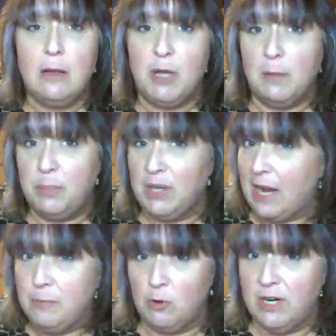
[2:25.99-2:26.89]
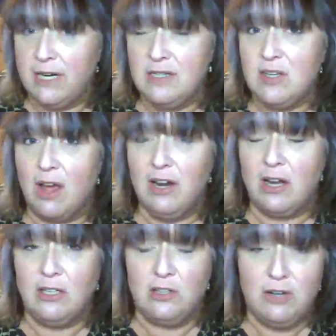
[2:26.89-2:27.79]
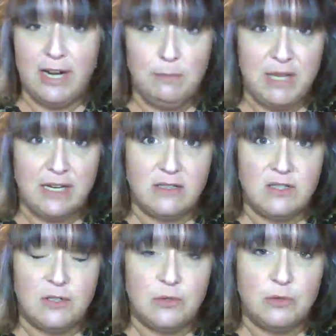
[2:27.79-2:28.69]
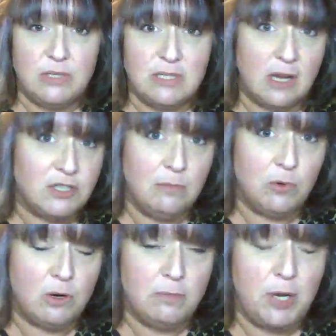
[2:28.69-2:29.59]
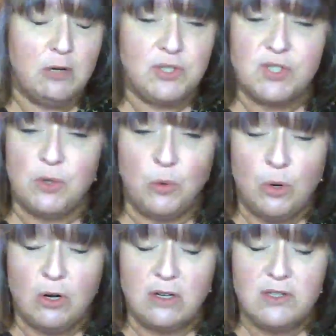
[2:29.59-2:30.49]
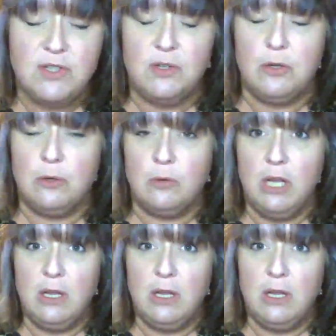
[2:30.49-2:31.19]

But Blackboard is not alerting me to discussion board posts or to